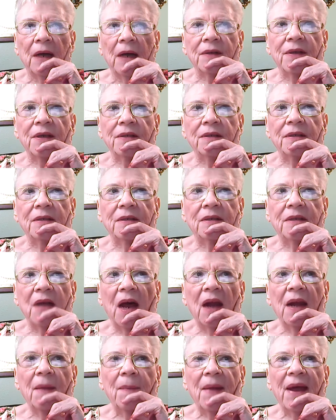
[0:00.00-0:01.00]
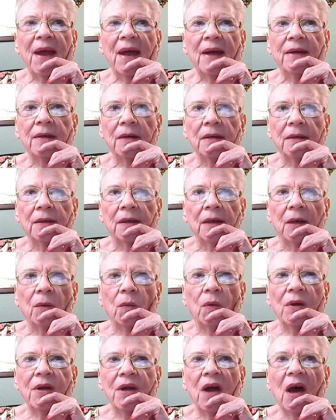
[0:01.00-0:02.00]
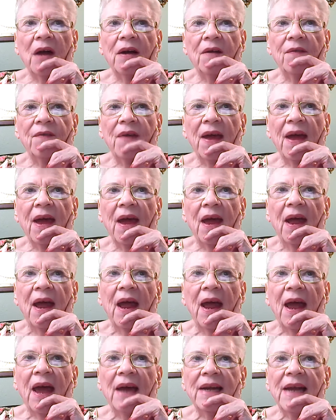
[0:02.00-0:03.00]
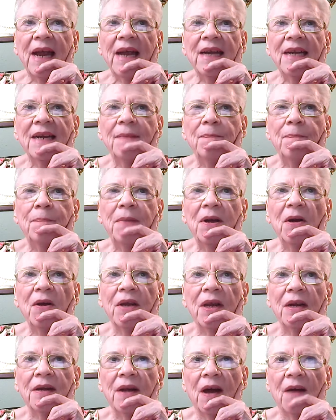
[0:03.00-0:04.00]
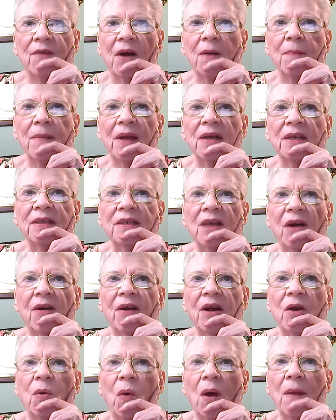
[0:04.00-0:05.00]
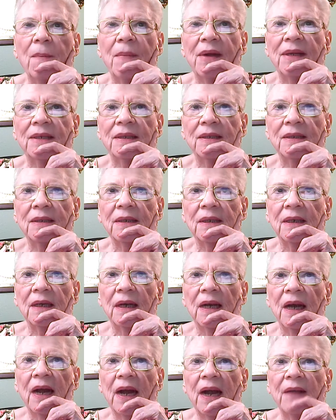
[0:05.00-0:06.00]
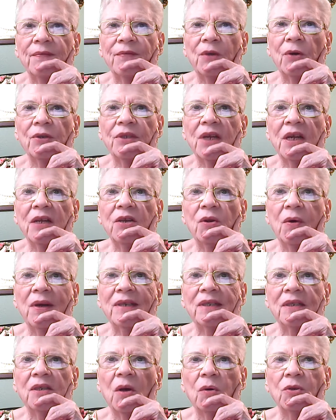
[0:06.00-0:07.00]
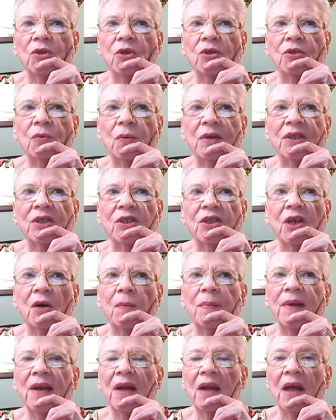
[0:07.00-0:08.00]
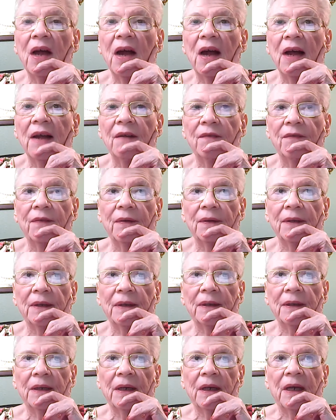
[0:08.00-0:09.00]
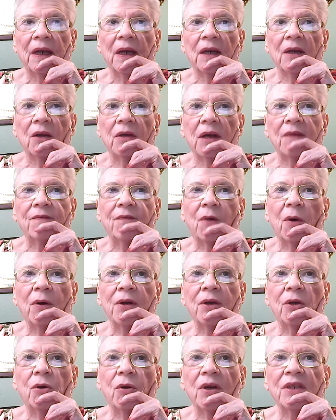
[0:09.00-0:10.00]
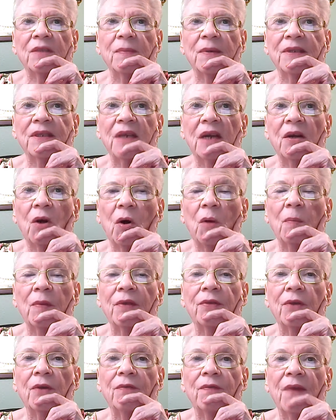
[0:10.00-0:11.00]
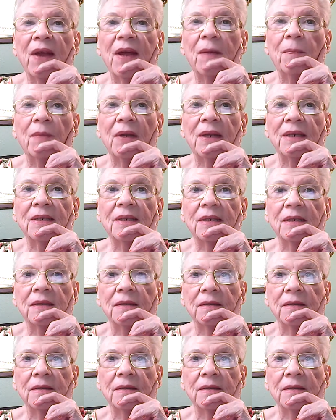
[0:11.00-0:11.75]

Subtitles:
The Taliban would not have had 80 billion of our military equipment, and 13 U.S. soldiers would still be alive, looking forward to Christmas at home with their families.